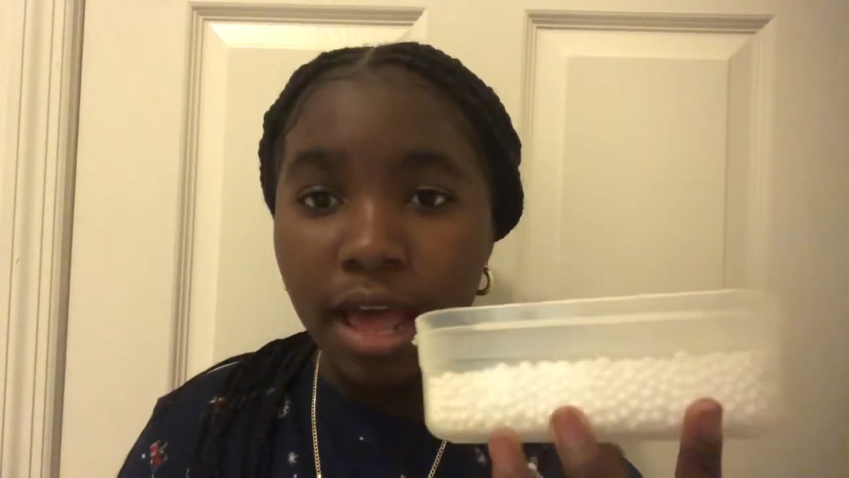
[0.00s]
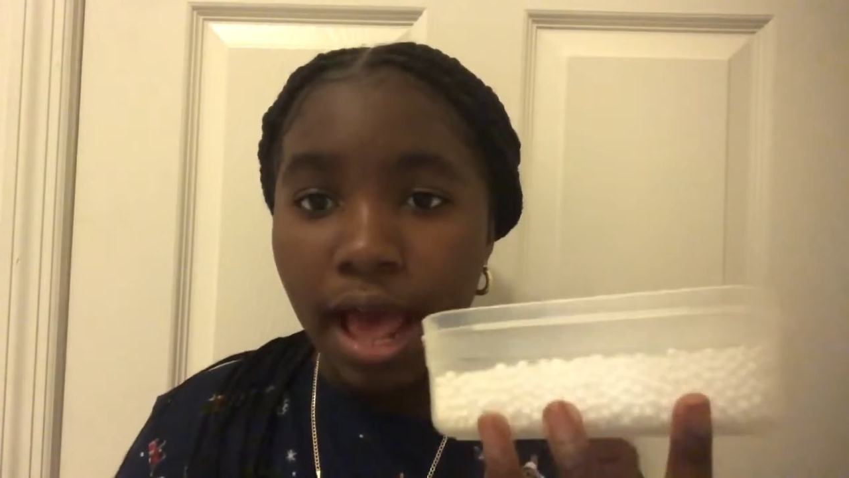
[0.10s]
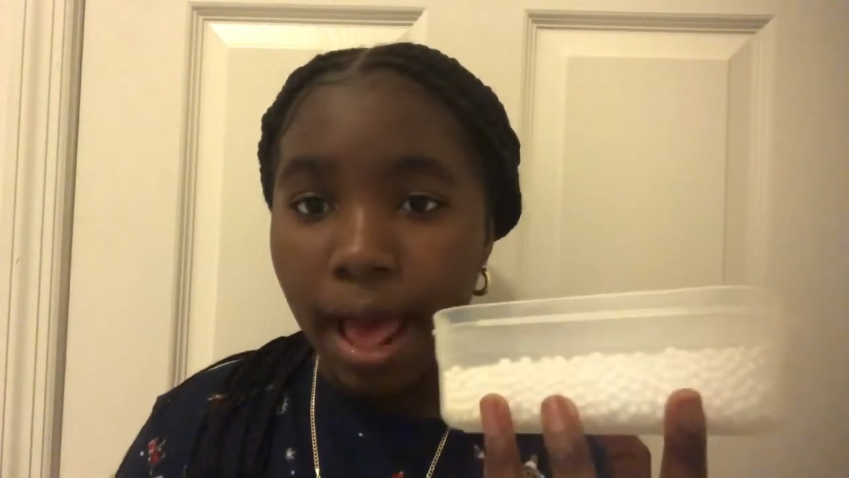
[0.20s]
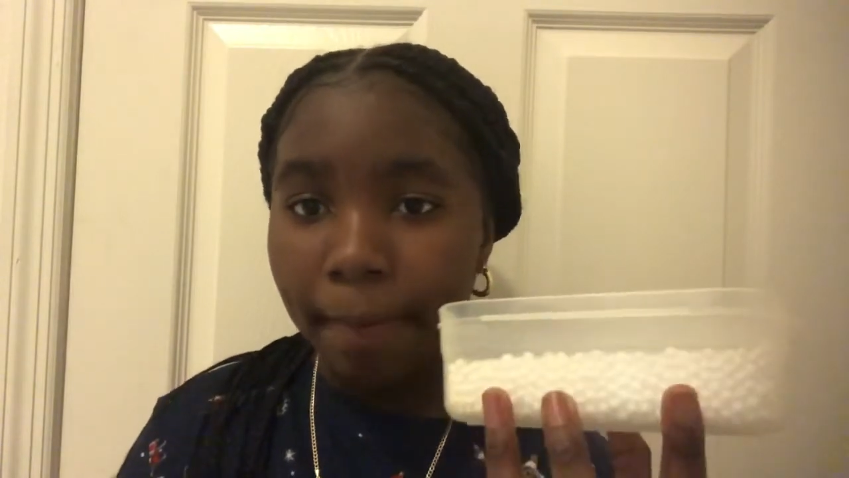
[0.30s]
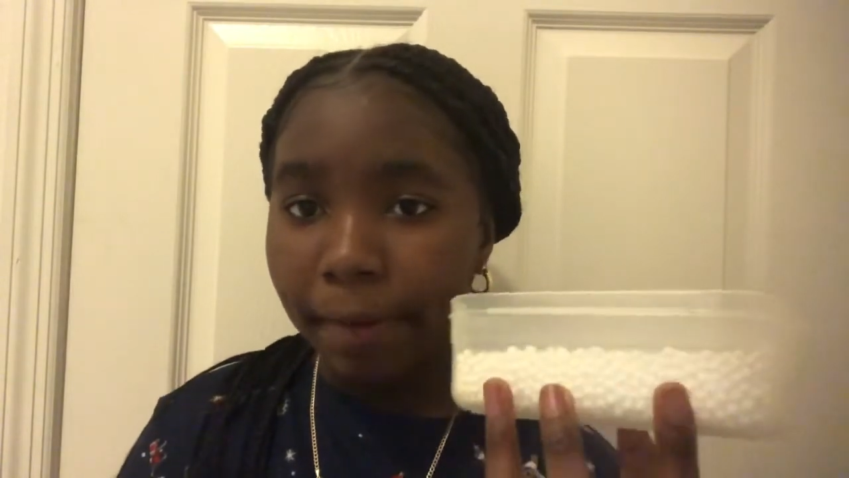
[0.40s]

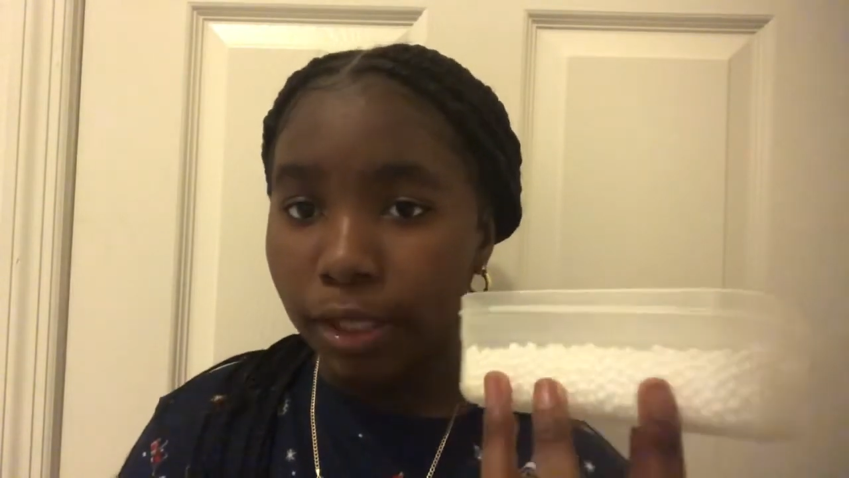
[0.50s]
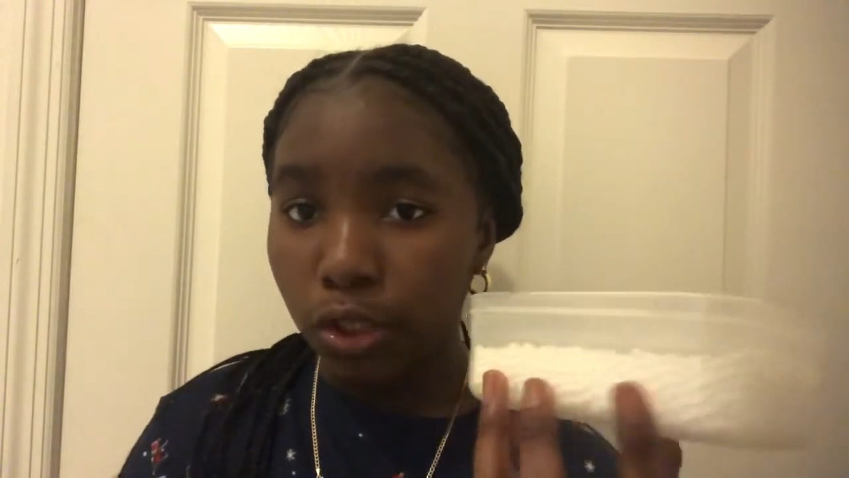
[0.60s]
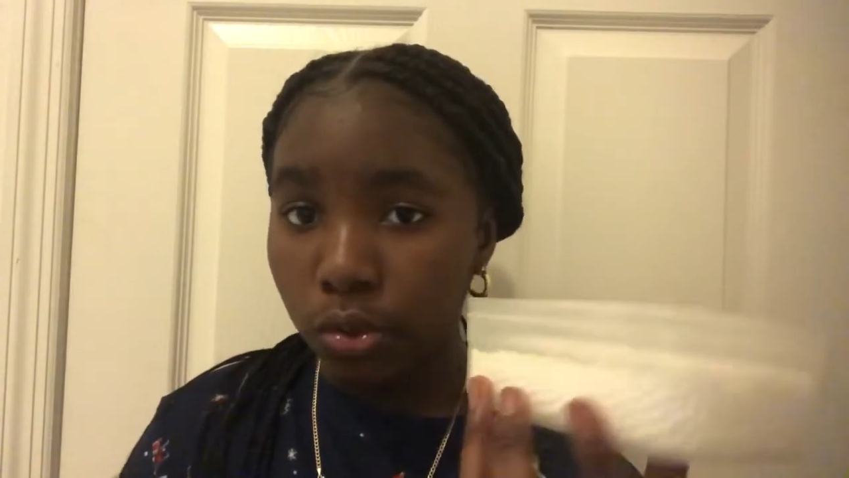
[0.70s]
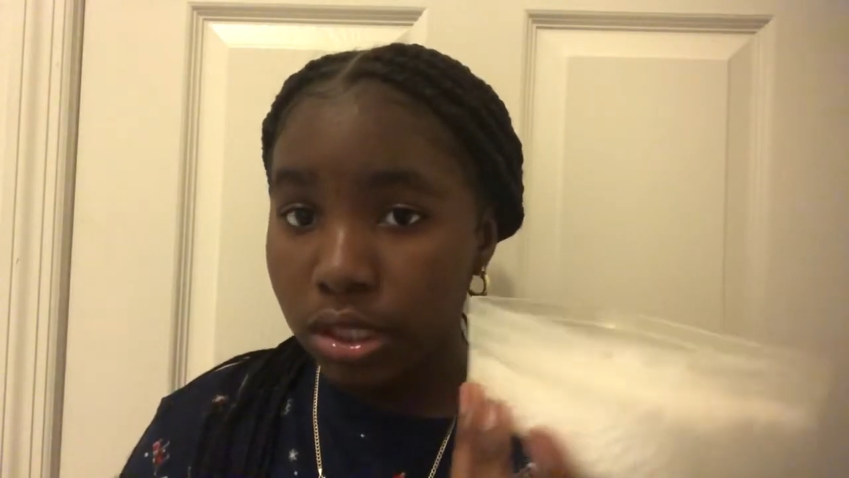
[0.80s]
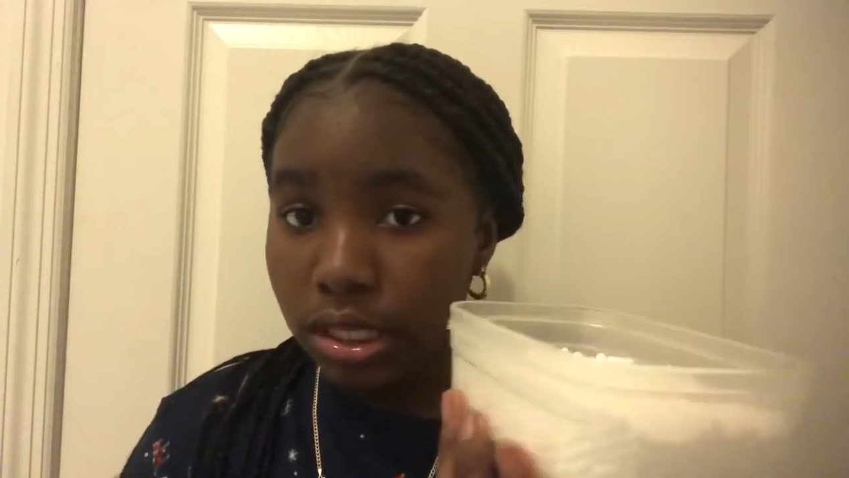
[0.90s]
I'm gonna use
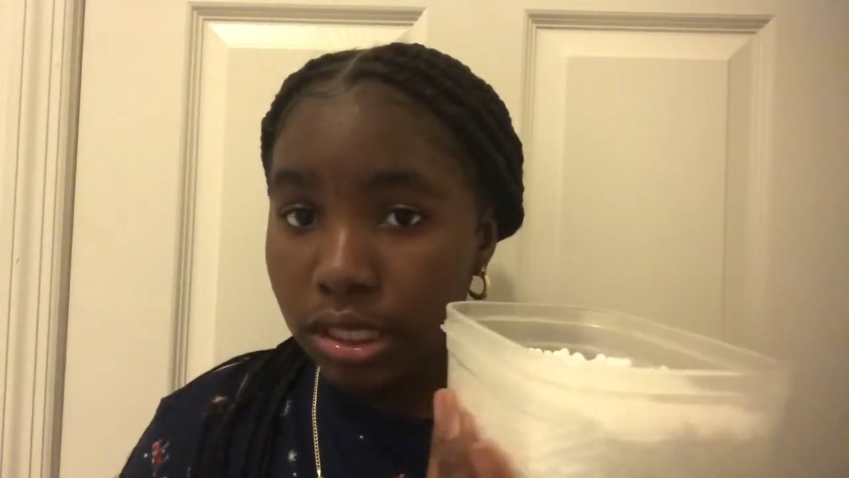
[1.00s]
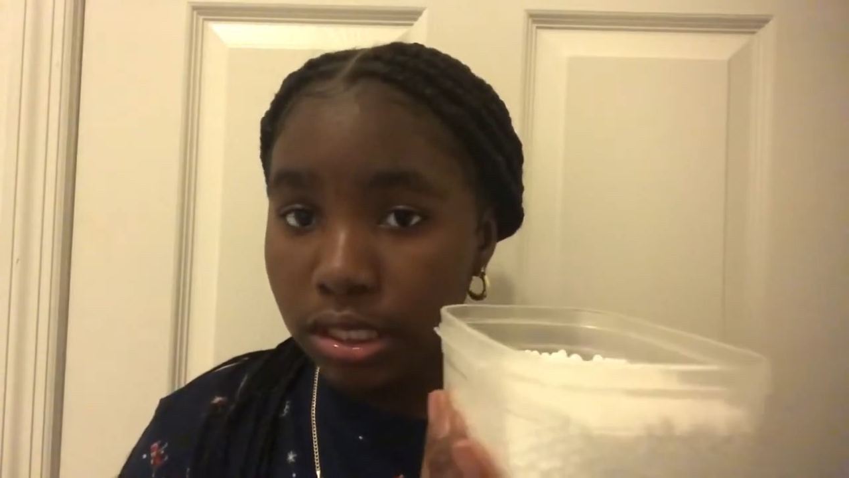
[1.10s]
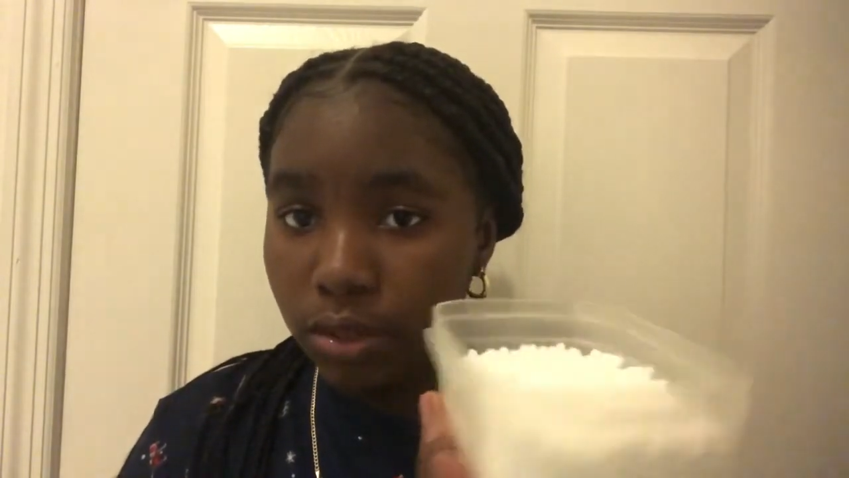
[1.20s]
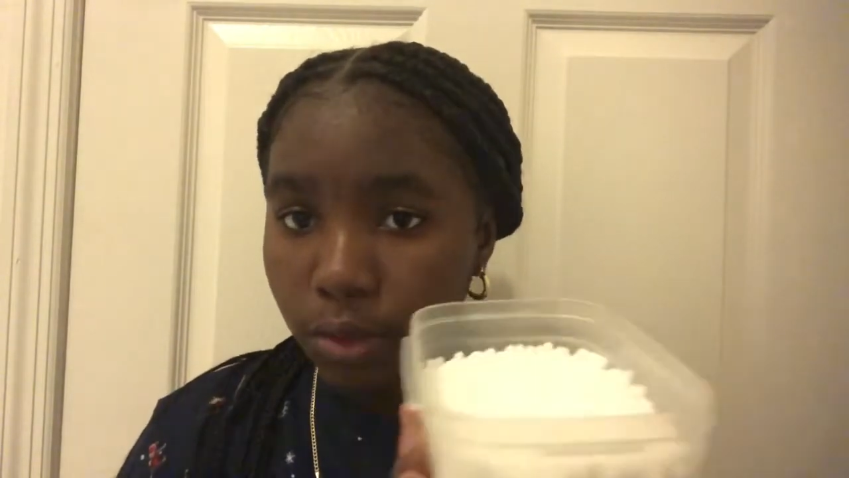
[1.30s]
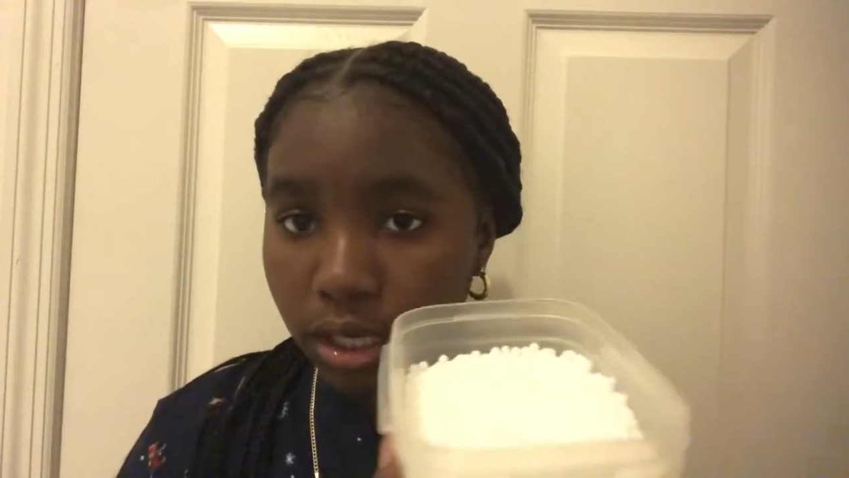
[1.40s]
these
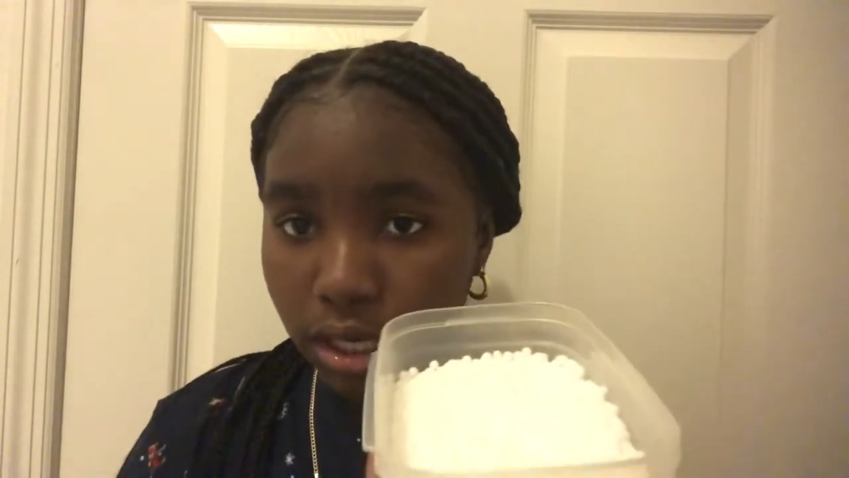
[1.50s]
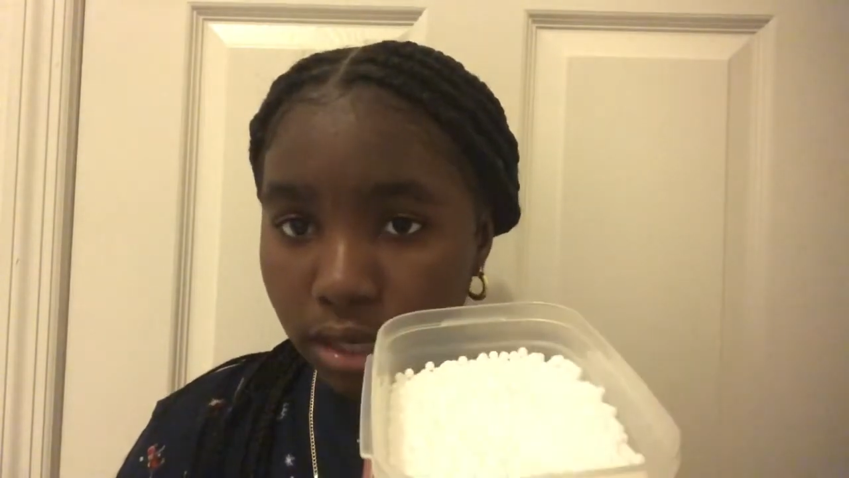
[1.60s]
or not,